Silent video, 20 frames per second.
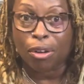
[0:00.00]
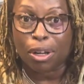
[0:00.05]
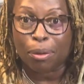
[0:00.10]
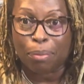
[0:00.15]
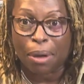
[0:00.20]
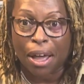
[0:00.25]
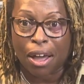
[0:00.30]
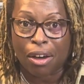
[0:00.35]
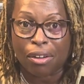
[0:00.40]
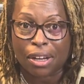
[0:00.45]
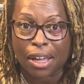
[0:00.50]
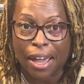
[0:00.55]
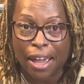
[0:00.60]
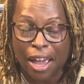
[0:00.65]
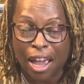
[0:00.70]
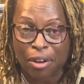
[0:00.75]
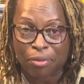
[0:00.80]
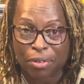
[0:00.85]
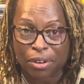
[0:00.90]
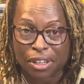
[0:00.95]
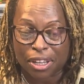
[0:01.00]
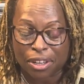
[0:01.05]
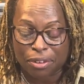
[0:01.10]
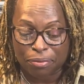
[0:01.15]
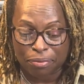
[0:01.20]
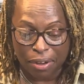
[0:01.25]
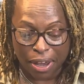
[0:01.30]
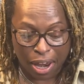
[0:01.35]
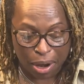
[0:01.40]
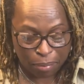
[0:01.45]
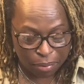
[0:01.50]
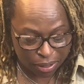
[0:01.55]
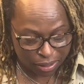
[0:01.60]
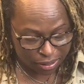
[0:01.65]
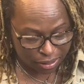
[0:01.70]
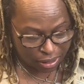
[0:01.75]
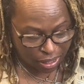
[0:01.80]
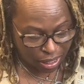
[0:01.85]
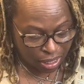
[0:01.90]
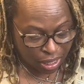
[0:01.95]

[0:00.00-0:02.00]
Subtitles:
about African fabrics.